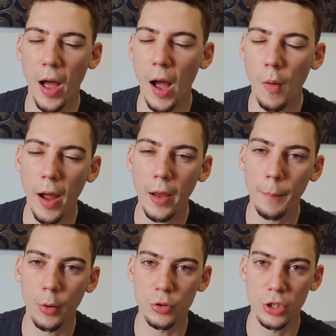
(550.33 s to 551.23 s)
how I
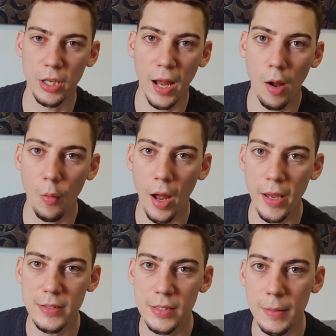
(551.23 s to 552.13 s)
approach it and how I
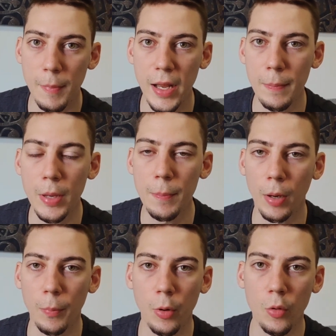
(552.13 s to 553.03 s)
see many people
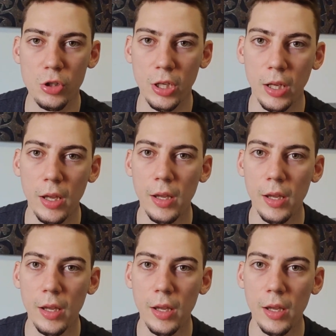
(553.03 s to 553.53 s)
approaching